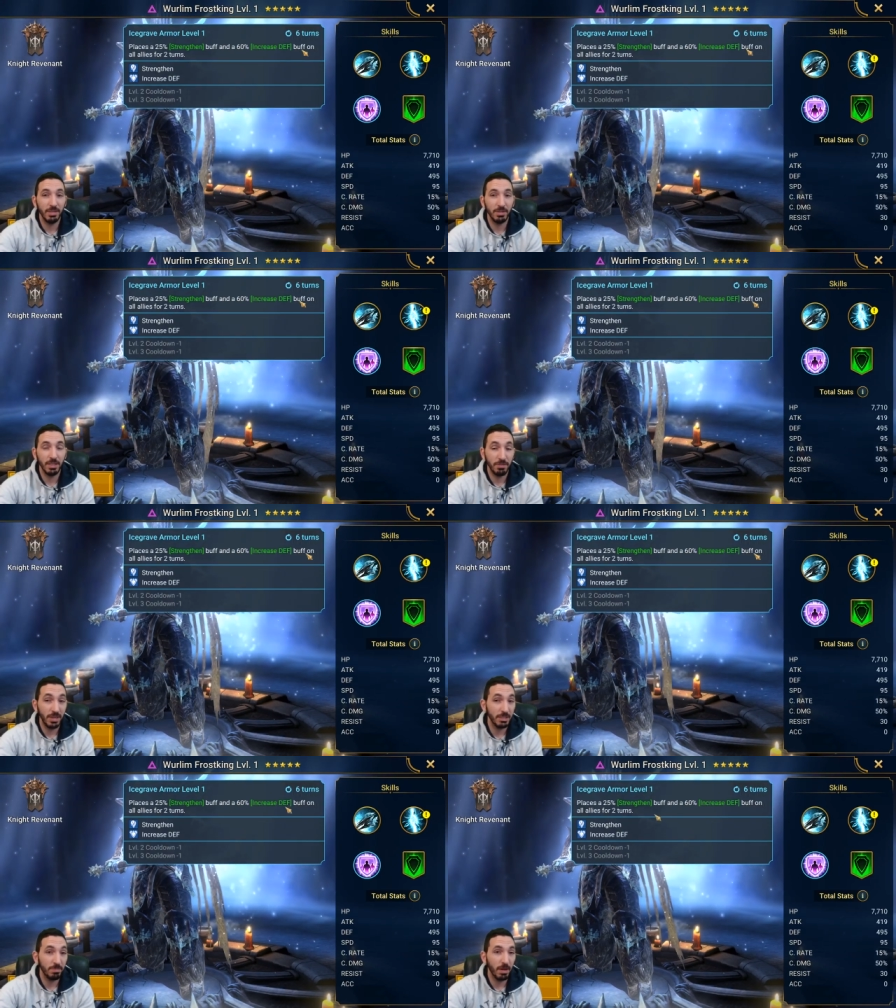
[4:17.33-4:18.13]

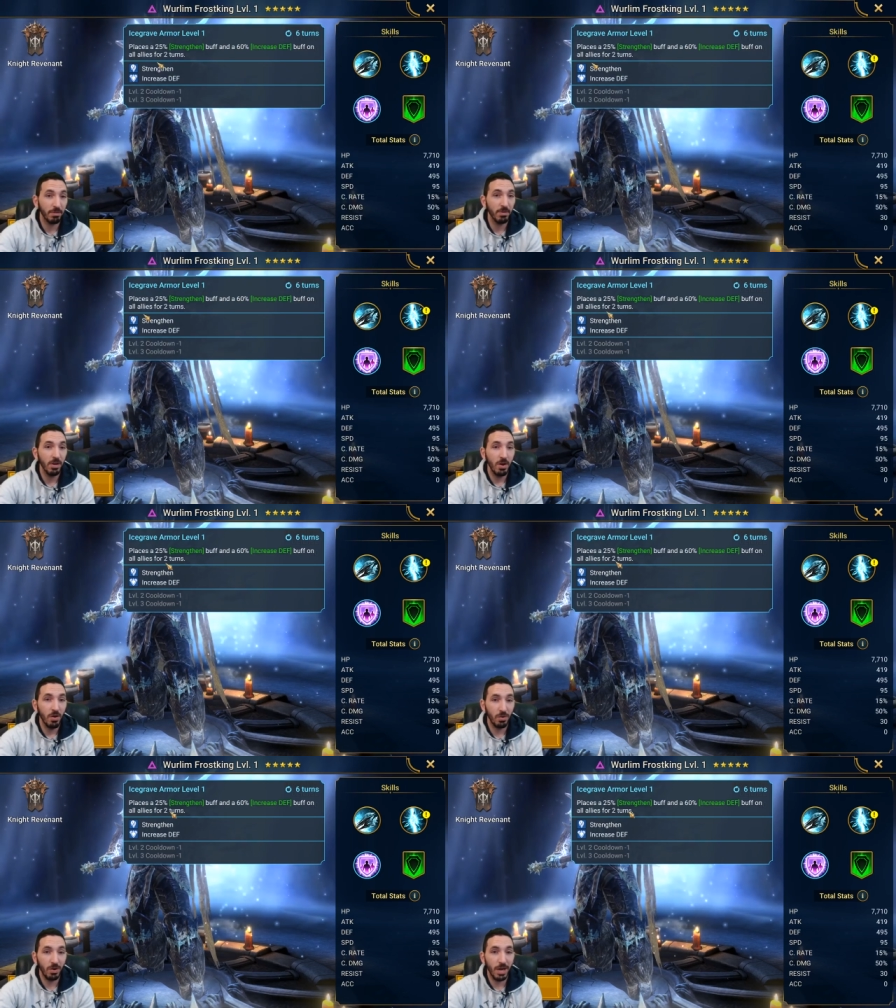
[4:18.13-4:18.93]
defense buff
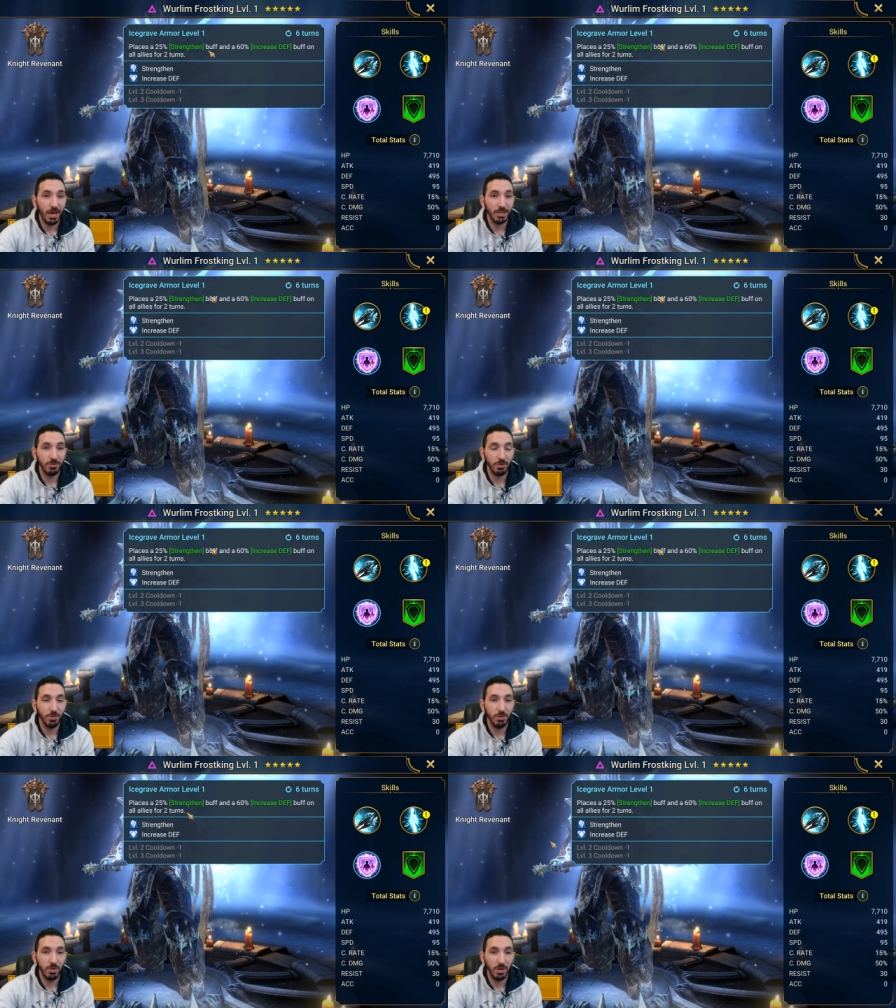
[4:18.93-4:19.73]
on all allies for
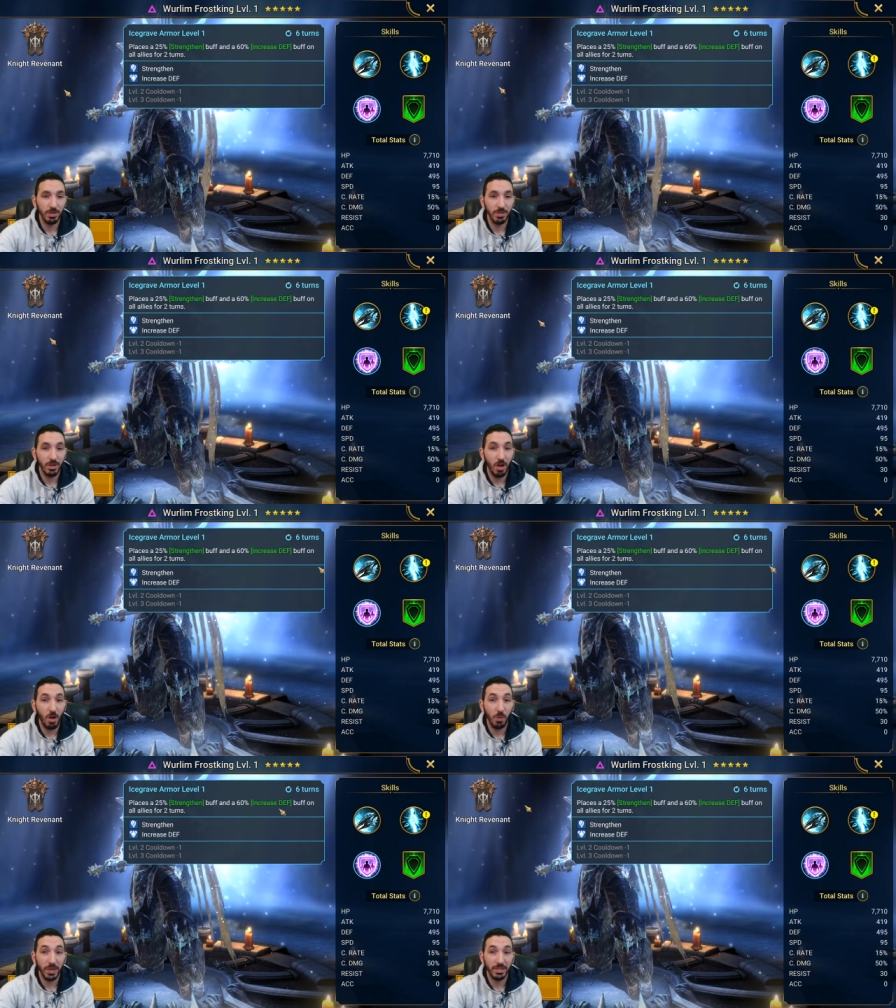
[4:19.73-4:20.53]
2 turns.
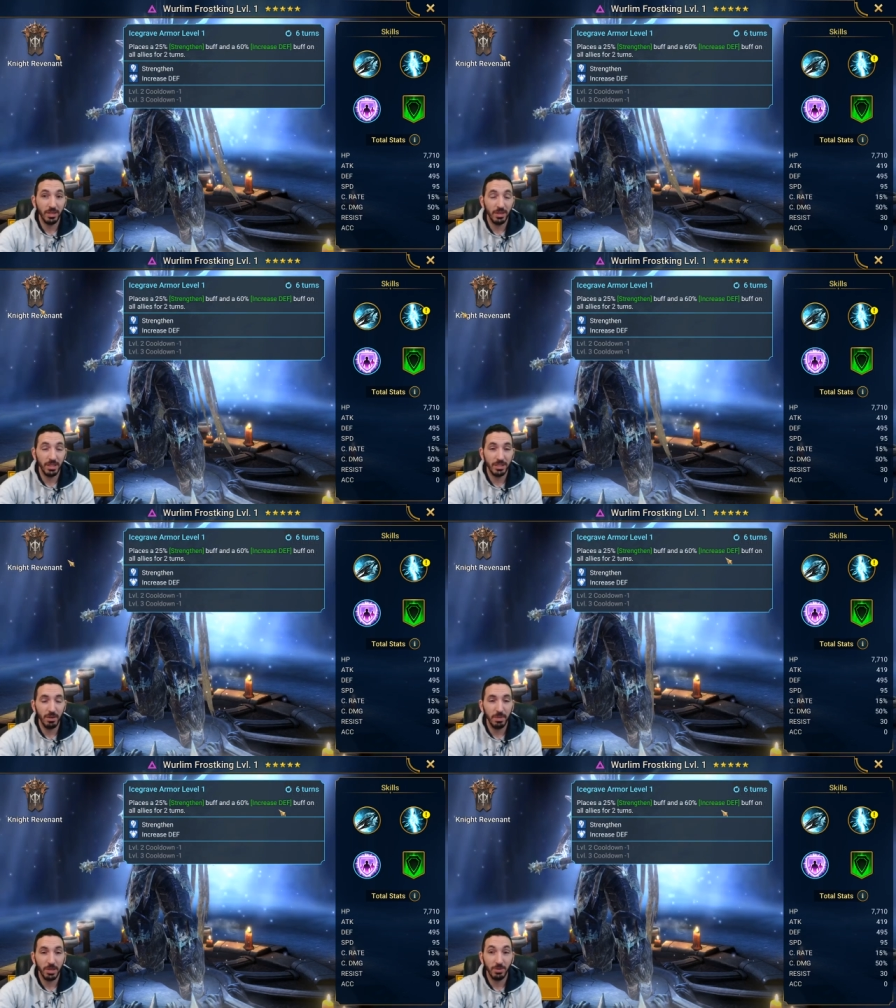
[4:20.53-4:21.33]
Always good. It's
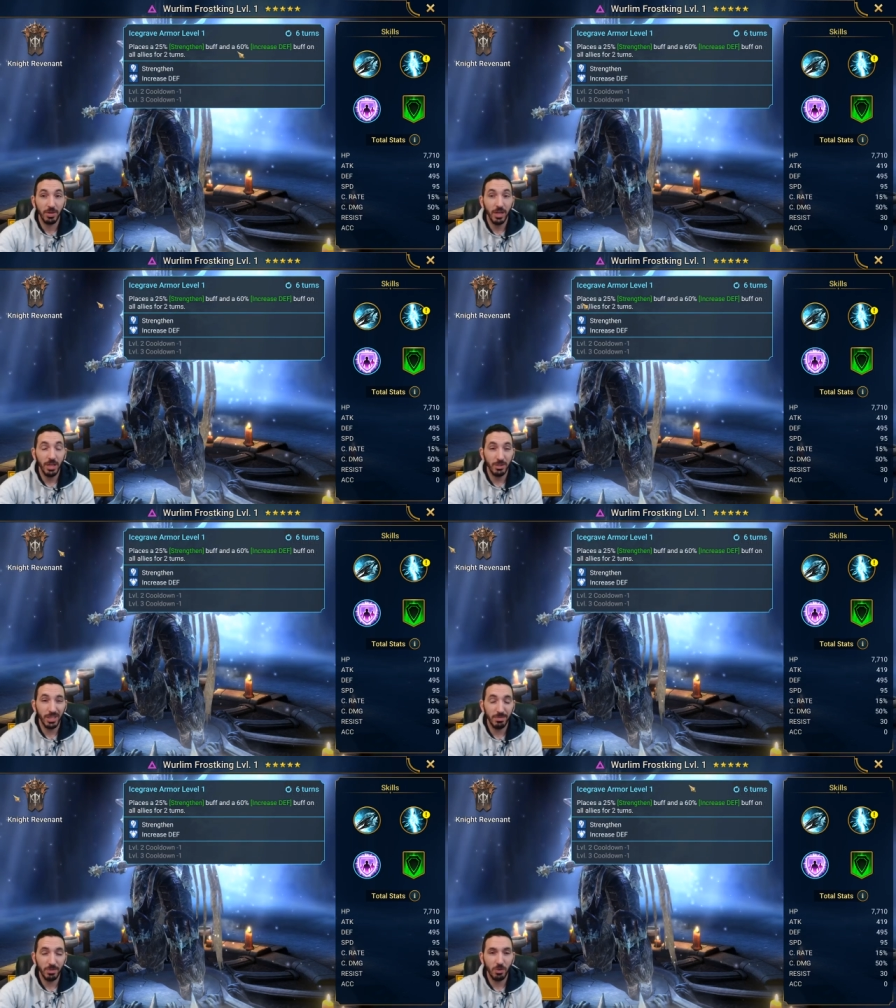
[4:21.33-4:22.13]
gonna make your
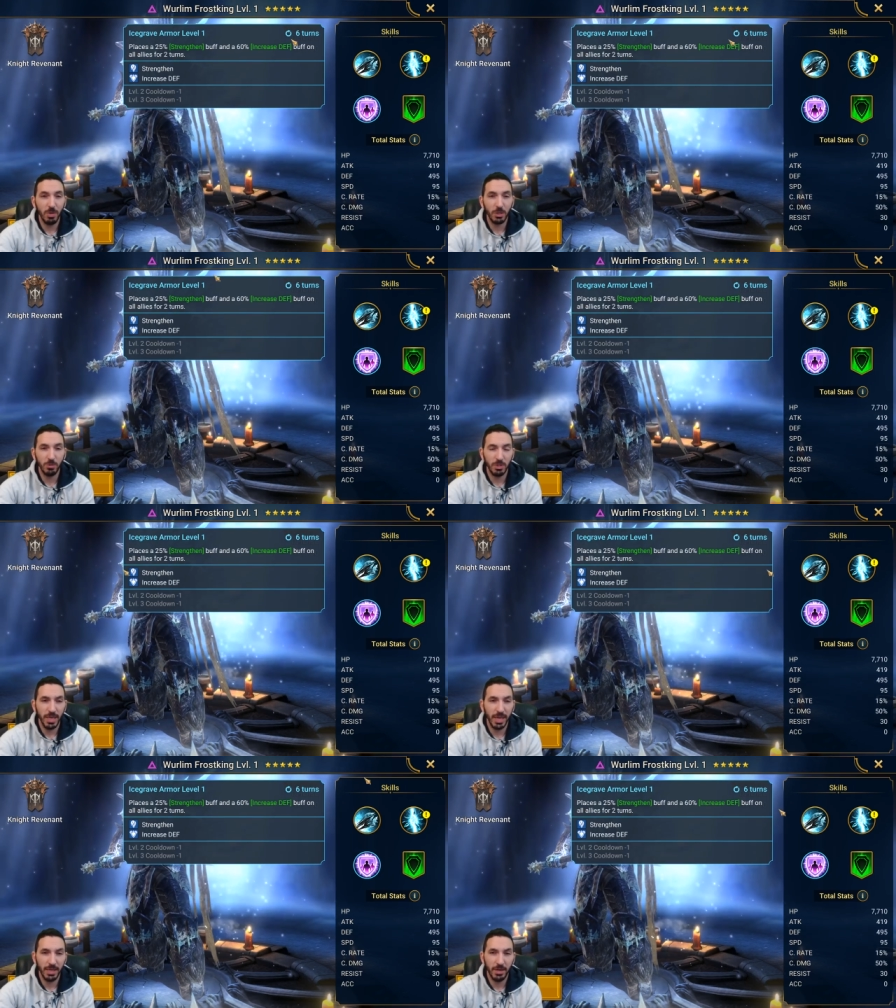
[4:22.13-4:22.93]
team so much more
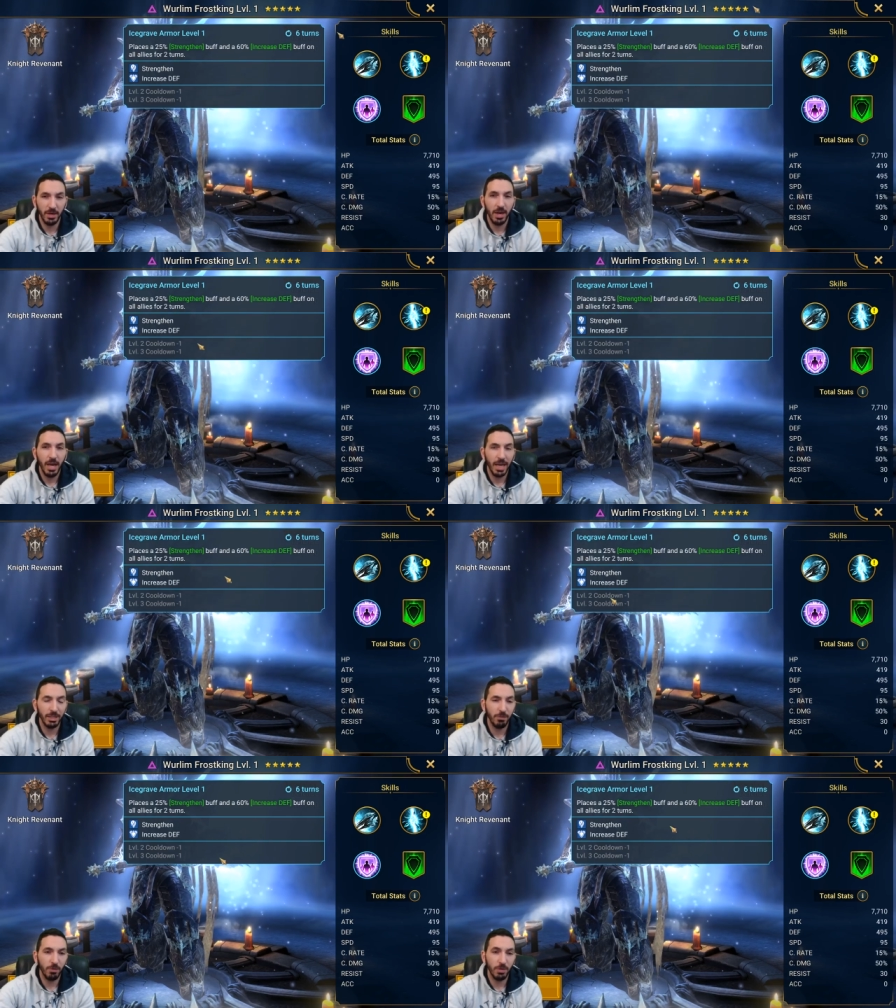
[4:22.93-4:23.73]
tankier
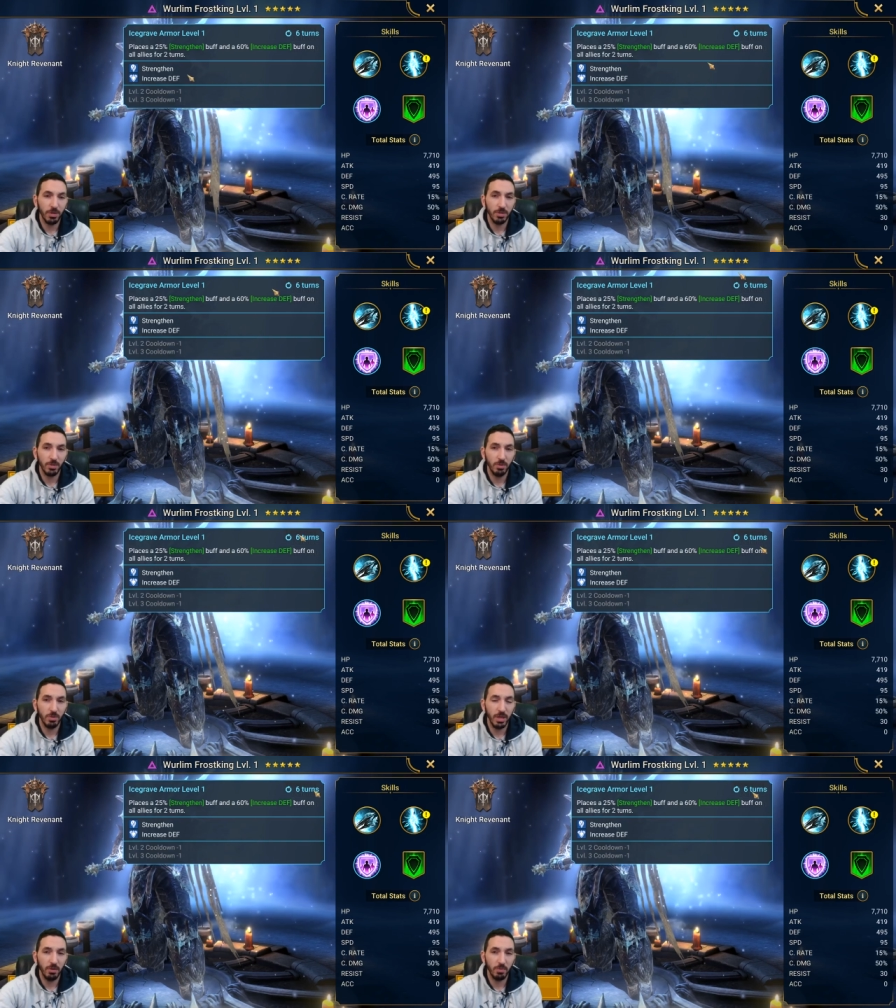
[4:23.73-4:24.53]
at 4 turns
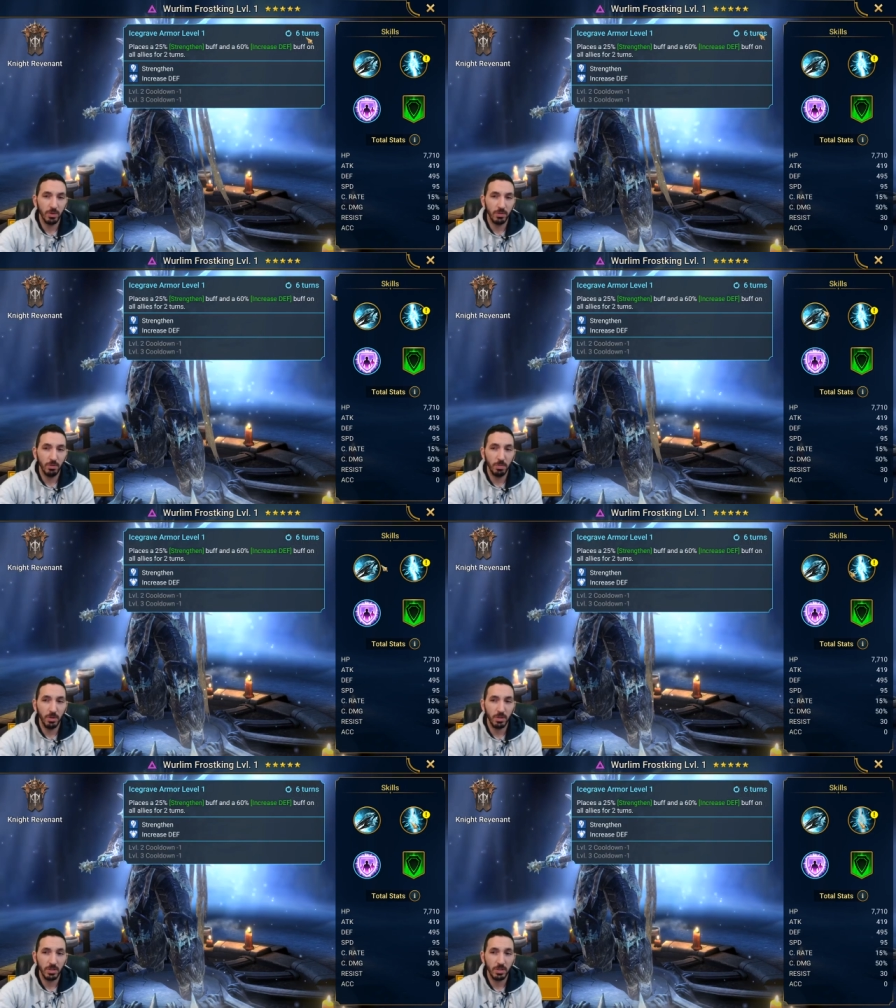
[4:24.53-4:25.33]
cooldown with 2
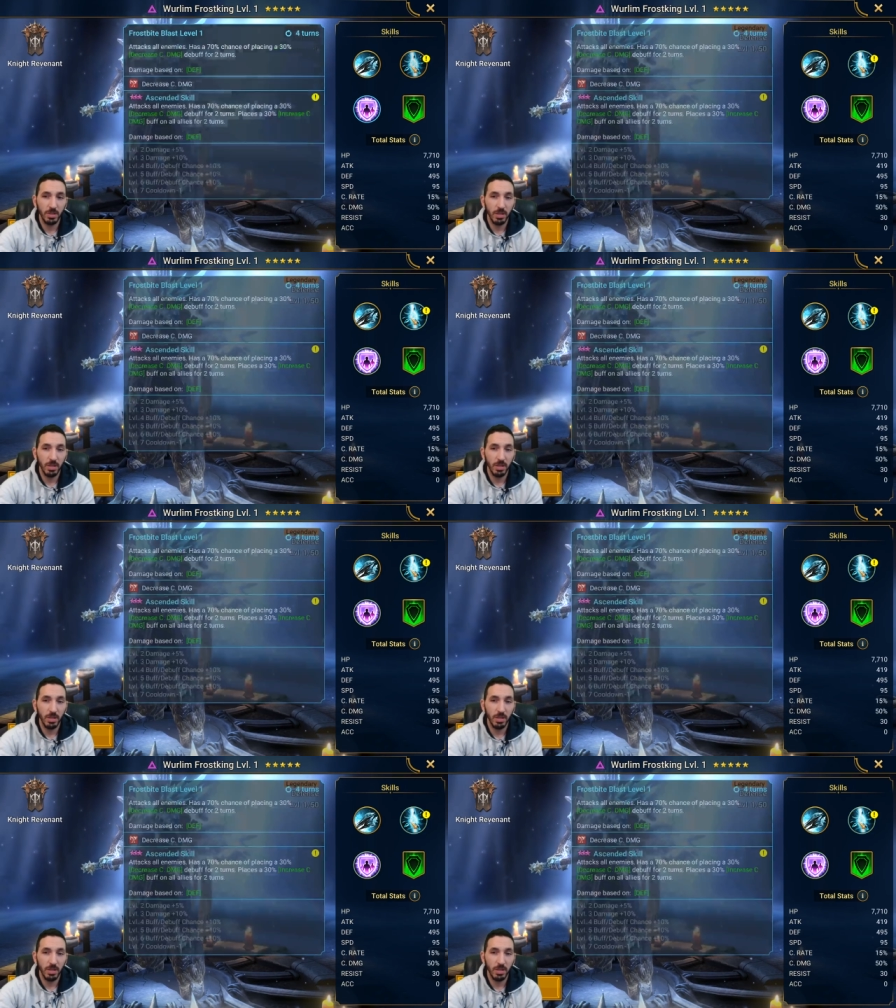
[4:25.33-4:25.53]
books.